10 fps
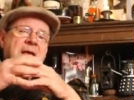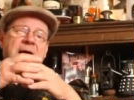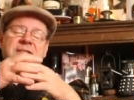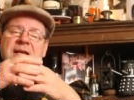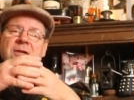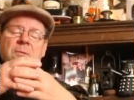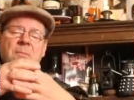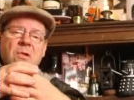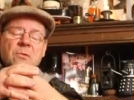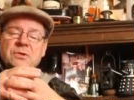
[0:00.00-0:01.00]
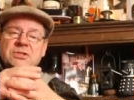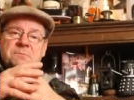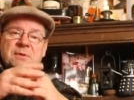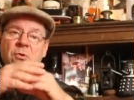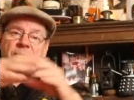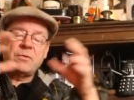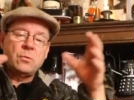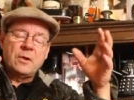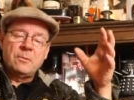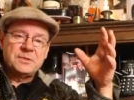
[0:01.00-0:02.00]
a single malt which has been
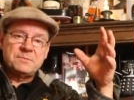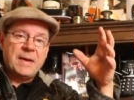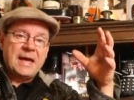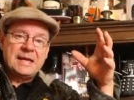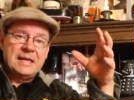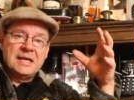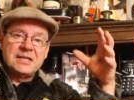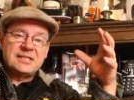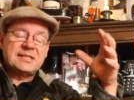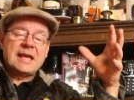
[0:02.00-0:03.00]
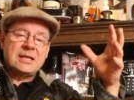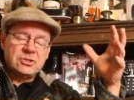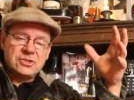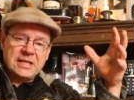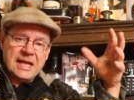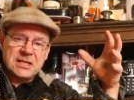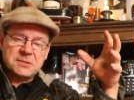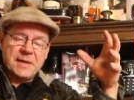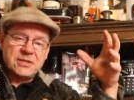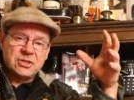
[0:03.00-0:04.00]
overwhelmed by secondary
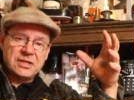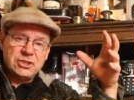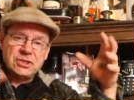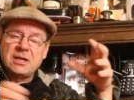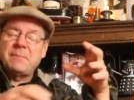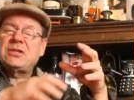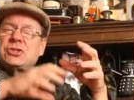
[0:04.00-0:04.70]
cask maturation, a big